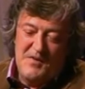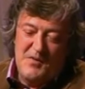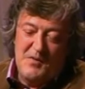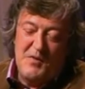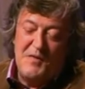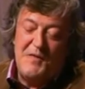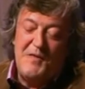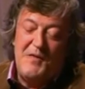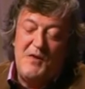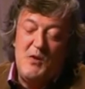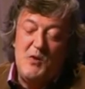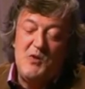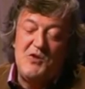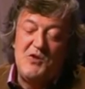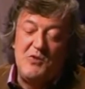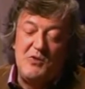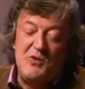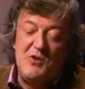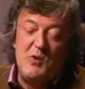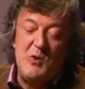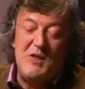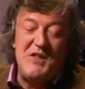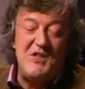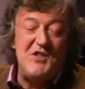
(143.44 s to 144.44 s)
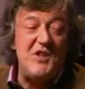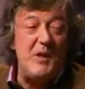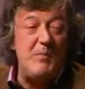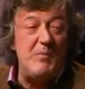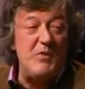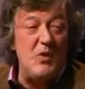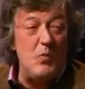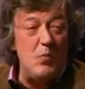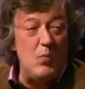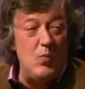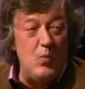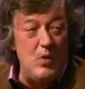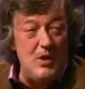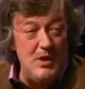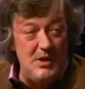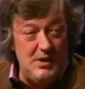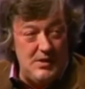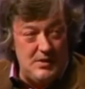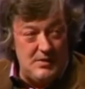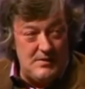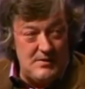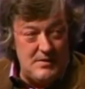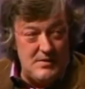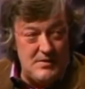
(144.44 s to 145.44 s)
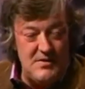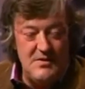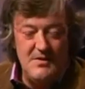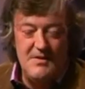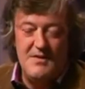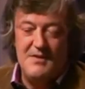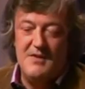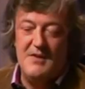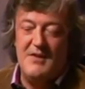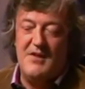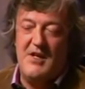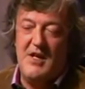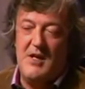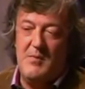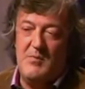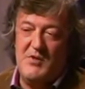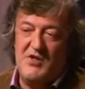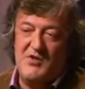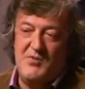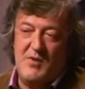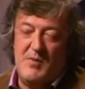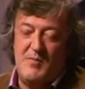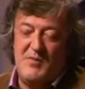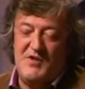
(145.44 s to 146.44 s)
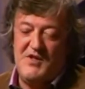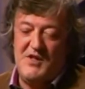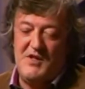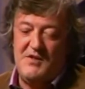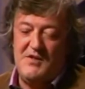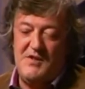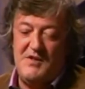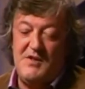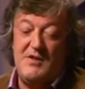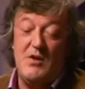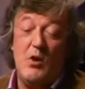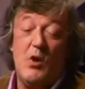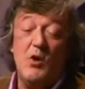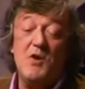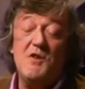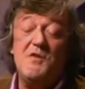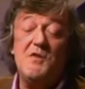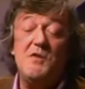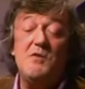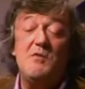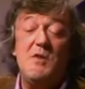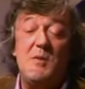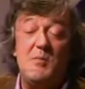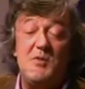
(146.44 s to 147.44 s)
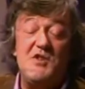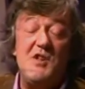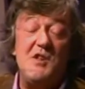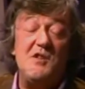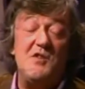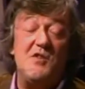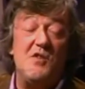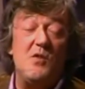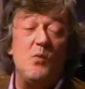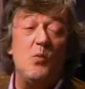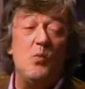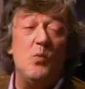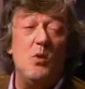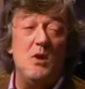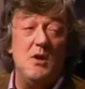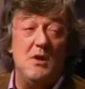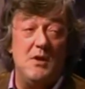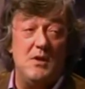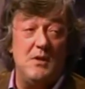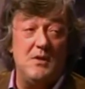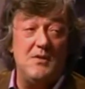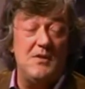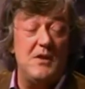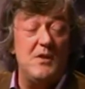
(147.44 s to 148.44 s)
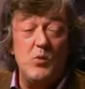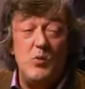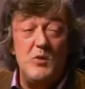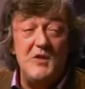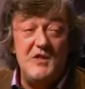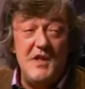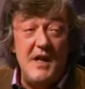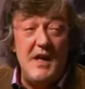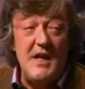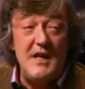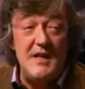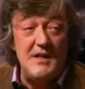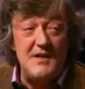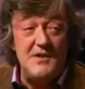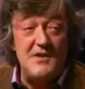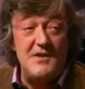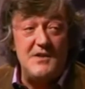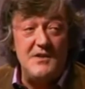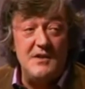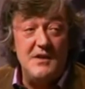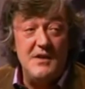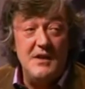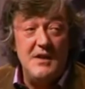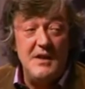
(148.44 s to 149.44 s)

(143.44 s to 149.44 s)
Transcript: refusal to accept the world that Cambridge represented. Oxford represents the world, and always has.